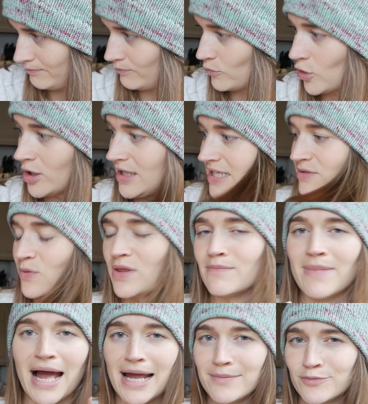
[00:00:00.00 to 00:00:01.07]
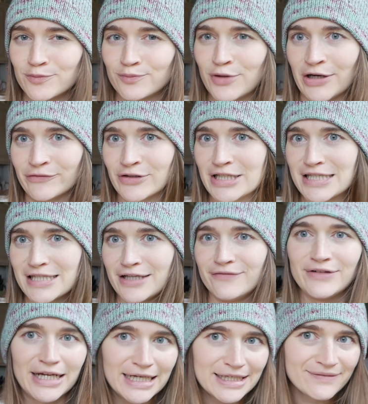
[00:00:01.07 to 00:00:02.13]
Or at least with my preference of
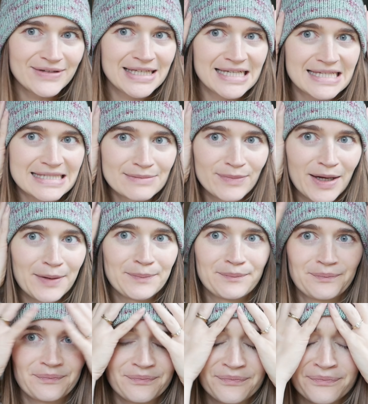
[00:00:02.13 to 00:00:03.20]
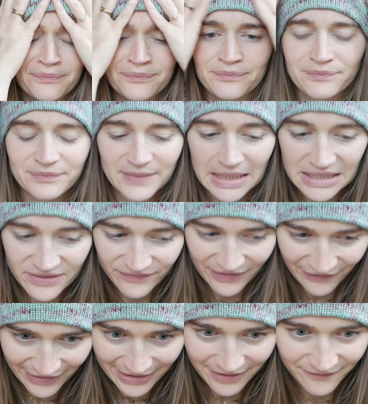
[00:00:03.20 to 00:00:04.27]
negative ease, but it's
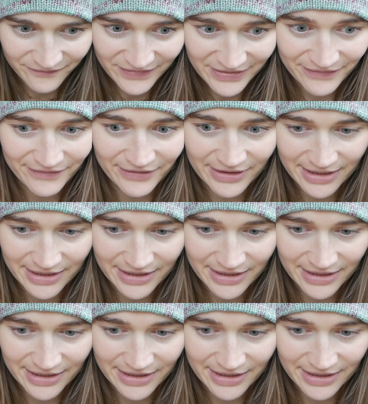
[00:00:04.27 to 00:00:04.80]
very comfy, very